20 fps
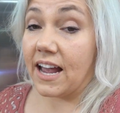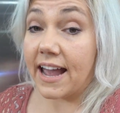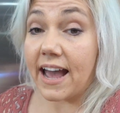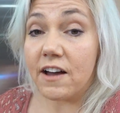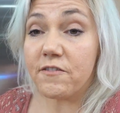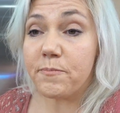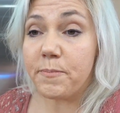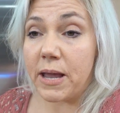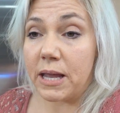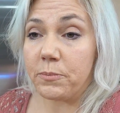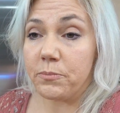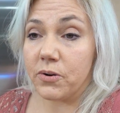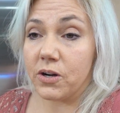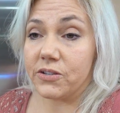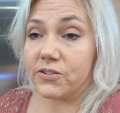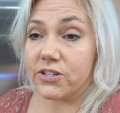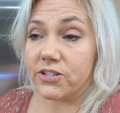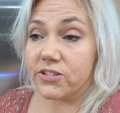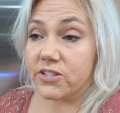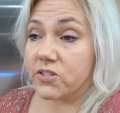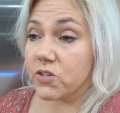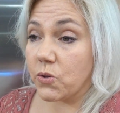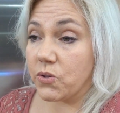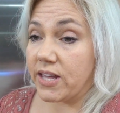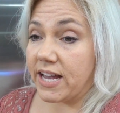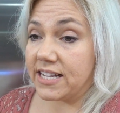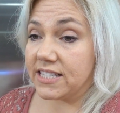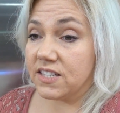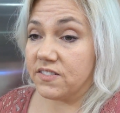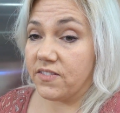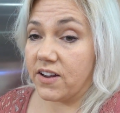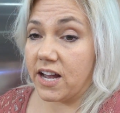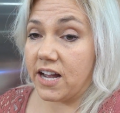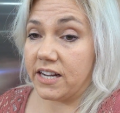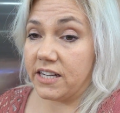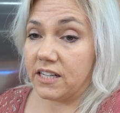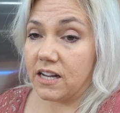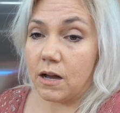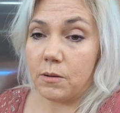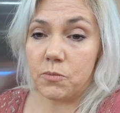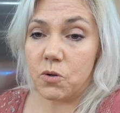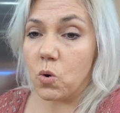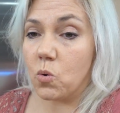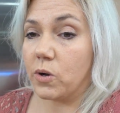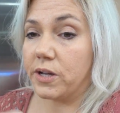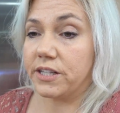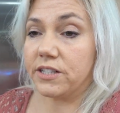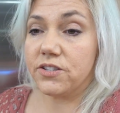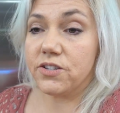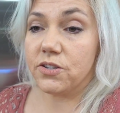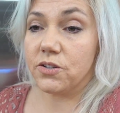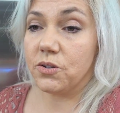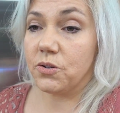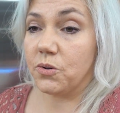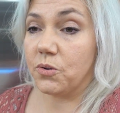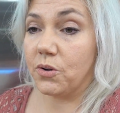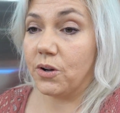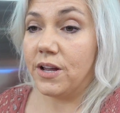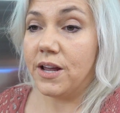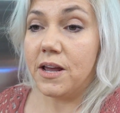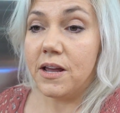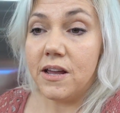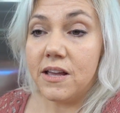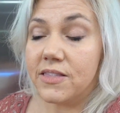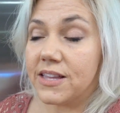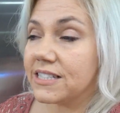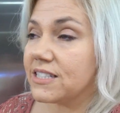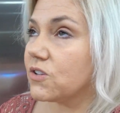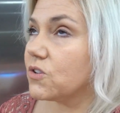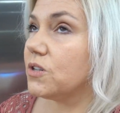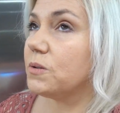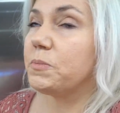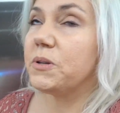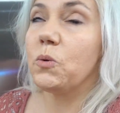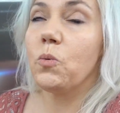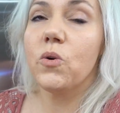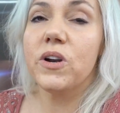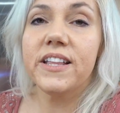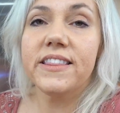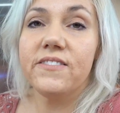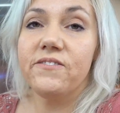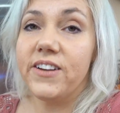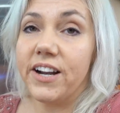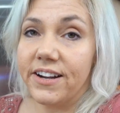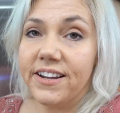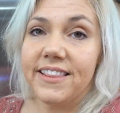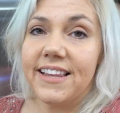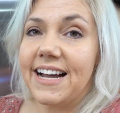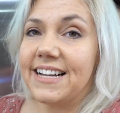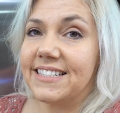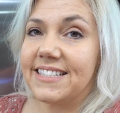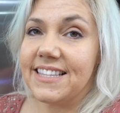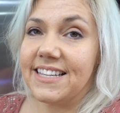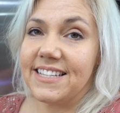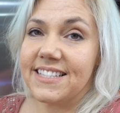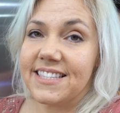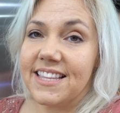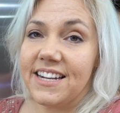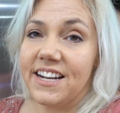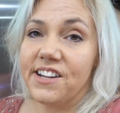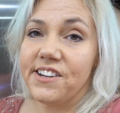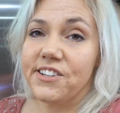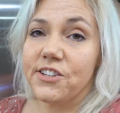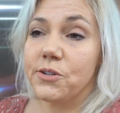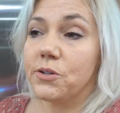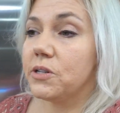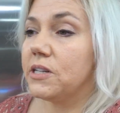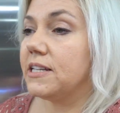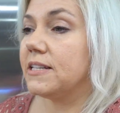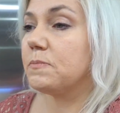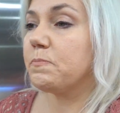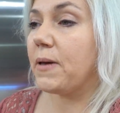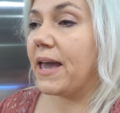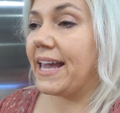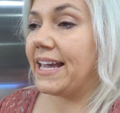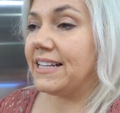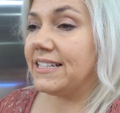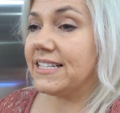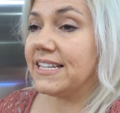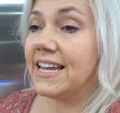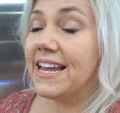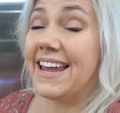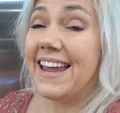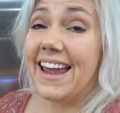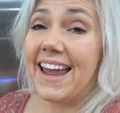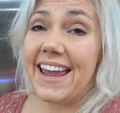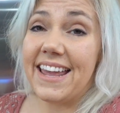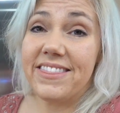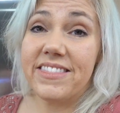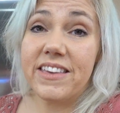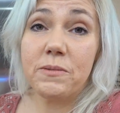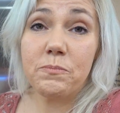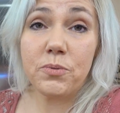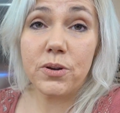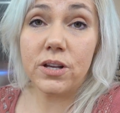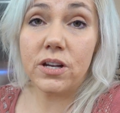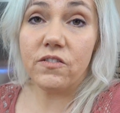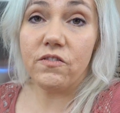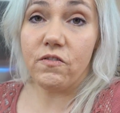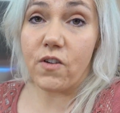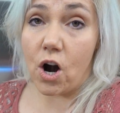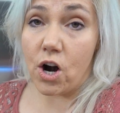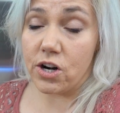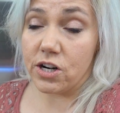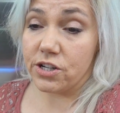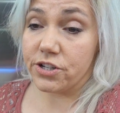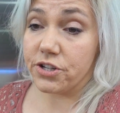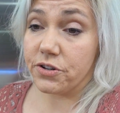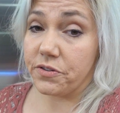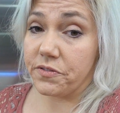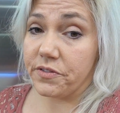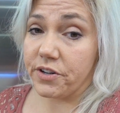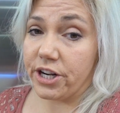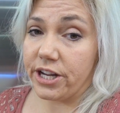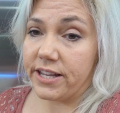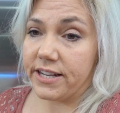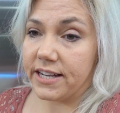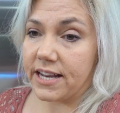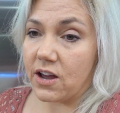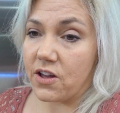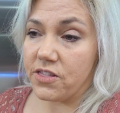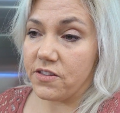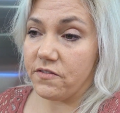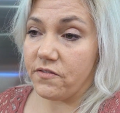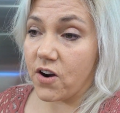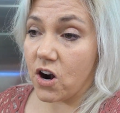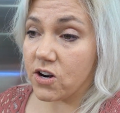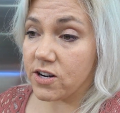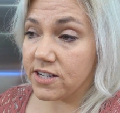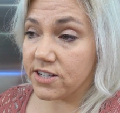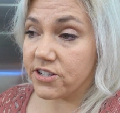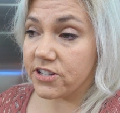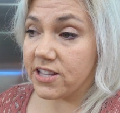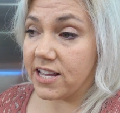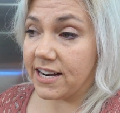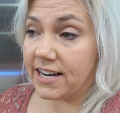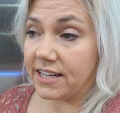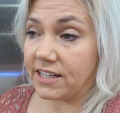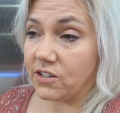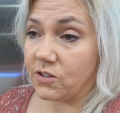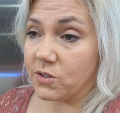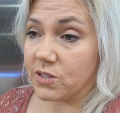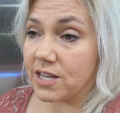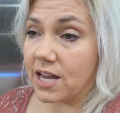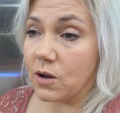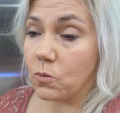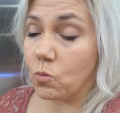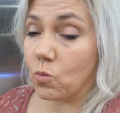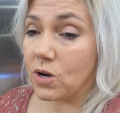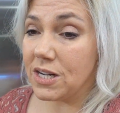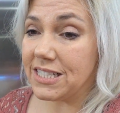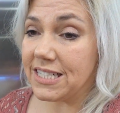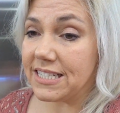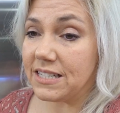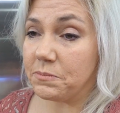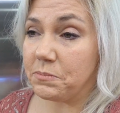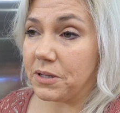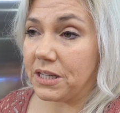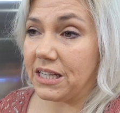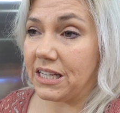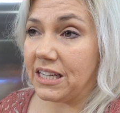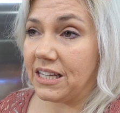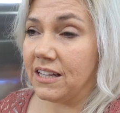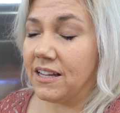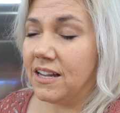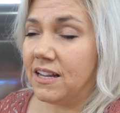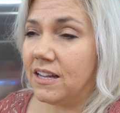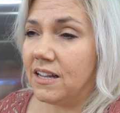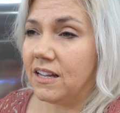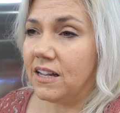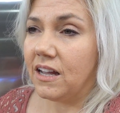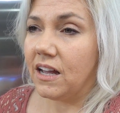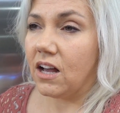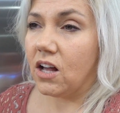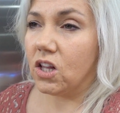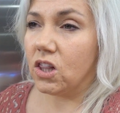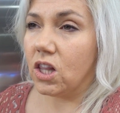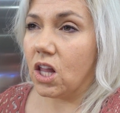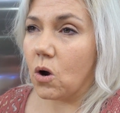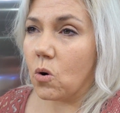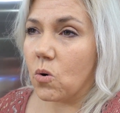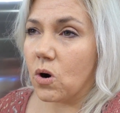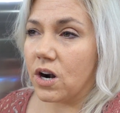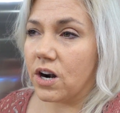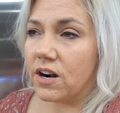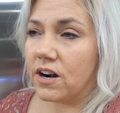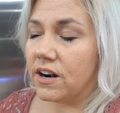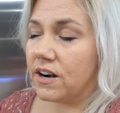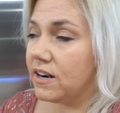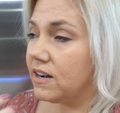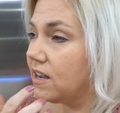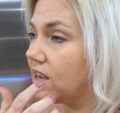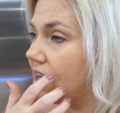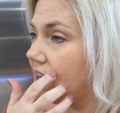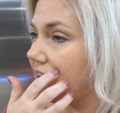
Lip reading: I have paintbrushes, so that's fine. that's going to be one of the very last things that I do is paint and then put a varnish over it. Now the varnish that I use, I want to be a lower